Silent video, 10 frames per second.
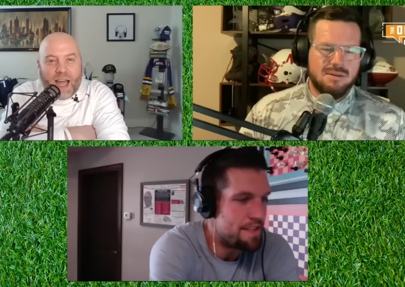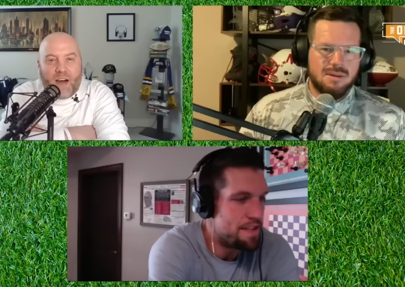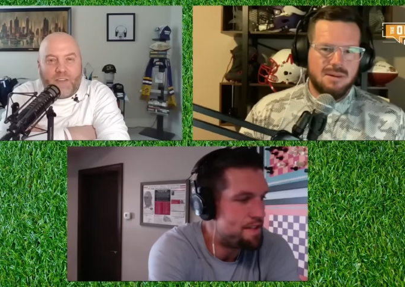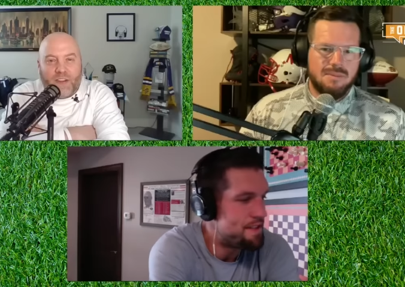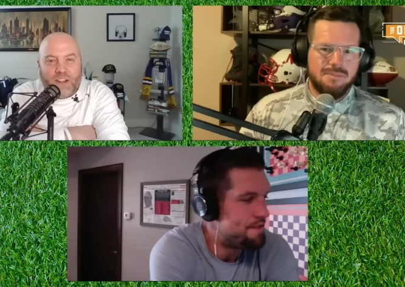
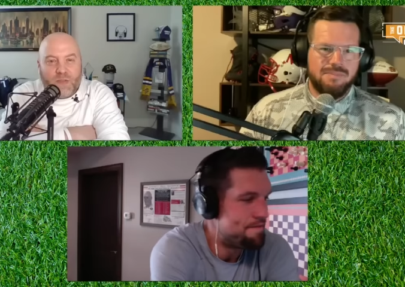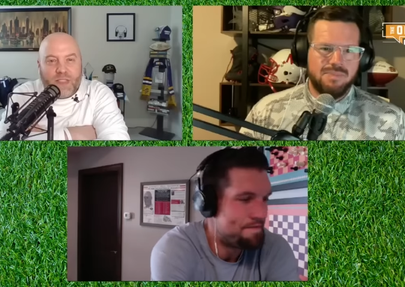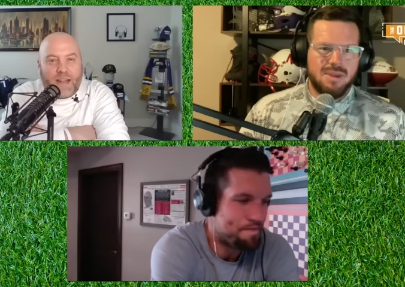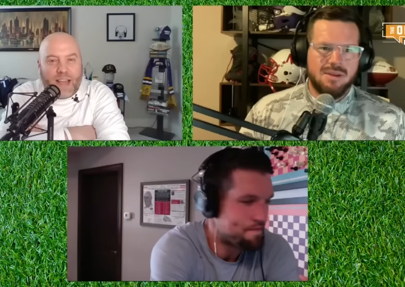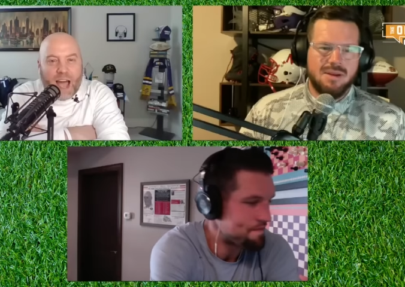Speaker 1: confidence with
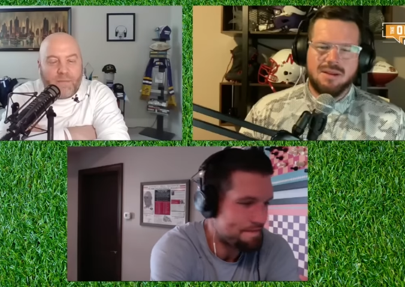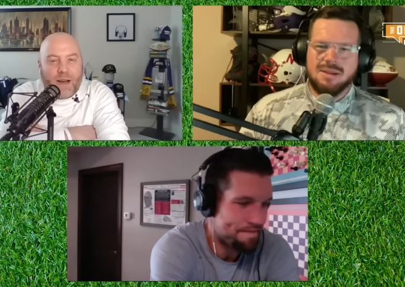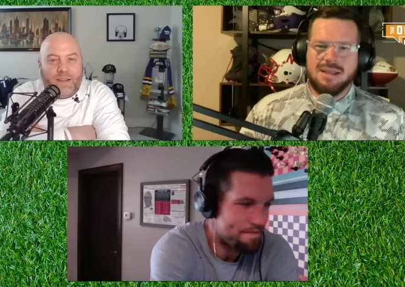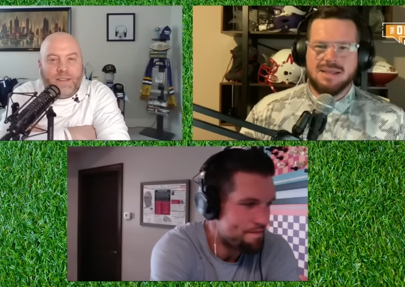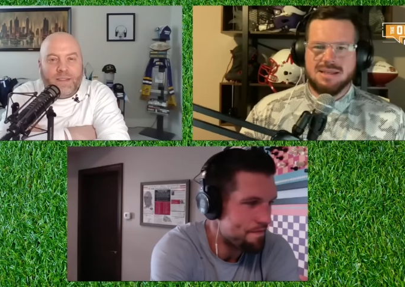that top
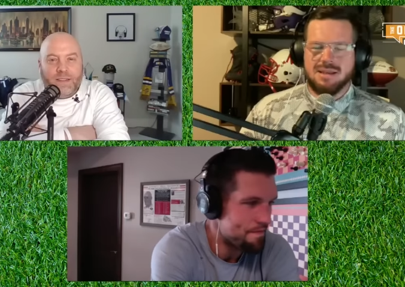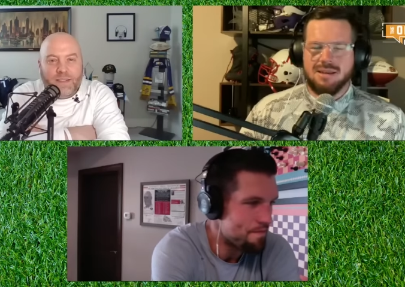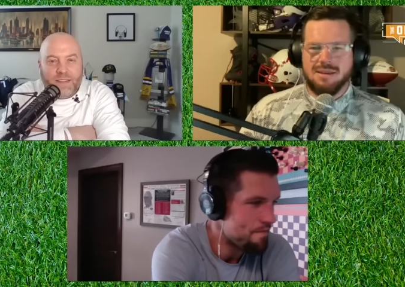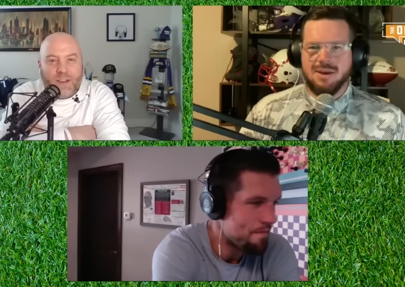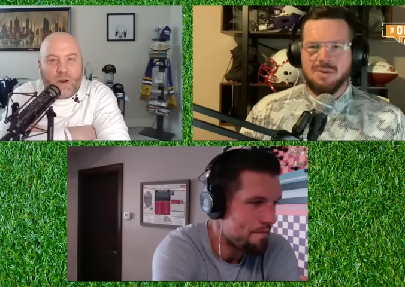button
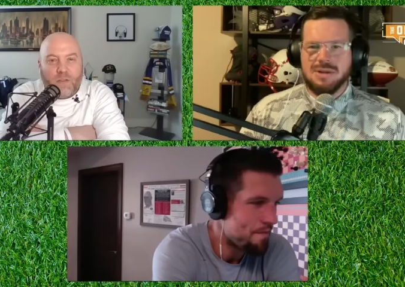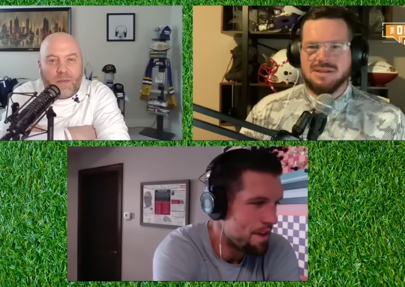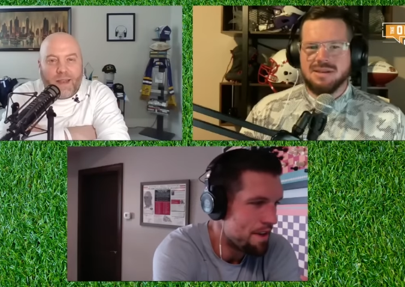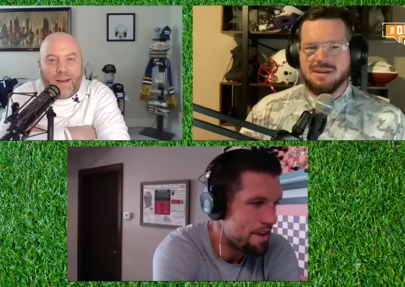listen, and go was, from